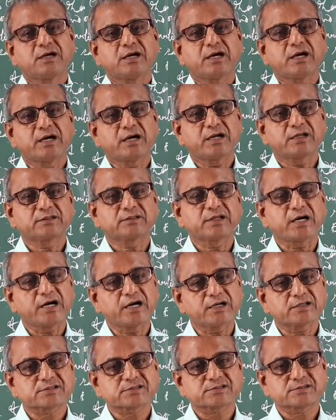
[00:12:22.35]
and
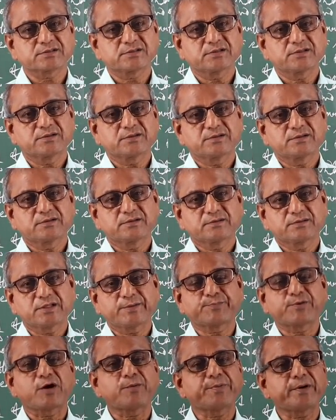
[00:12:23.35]
thus the
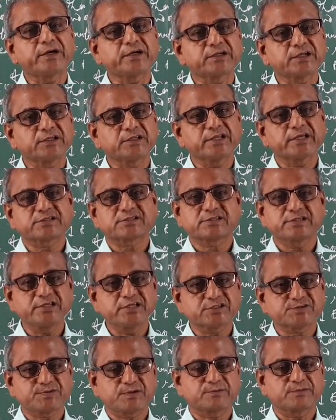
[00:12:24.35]
property they
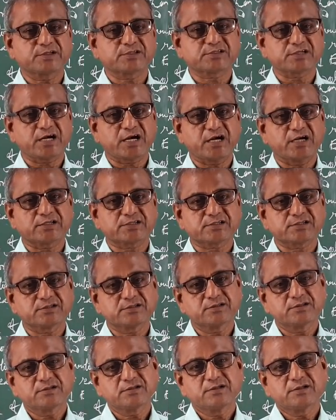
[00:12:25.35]
seized from the church
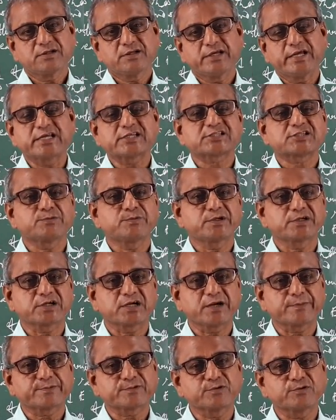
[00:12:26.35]
estimated
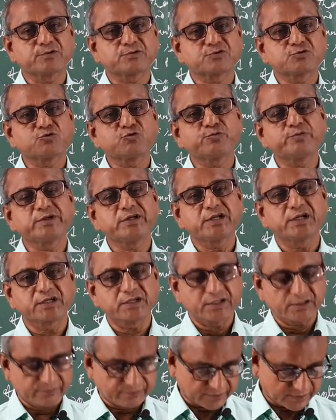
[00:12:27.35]
up to 2
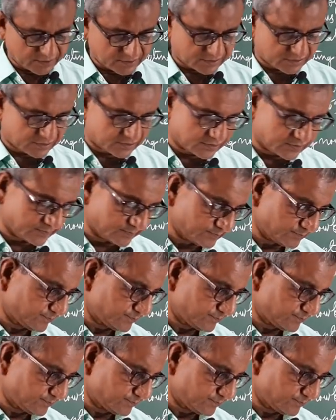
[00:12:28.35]
billion livres.